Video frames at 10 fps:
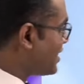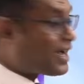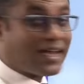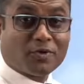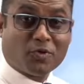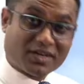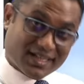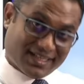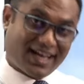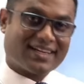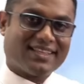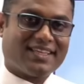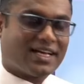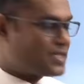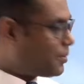get a good result in
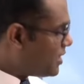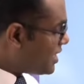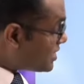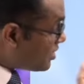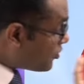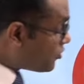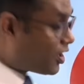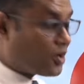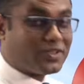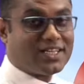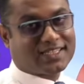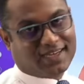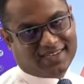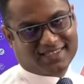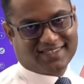the examination if you follow the
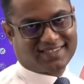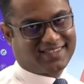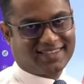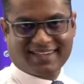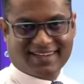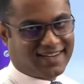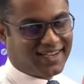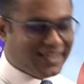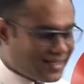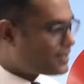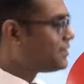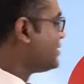instructions, right?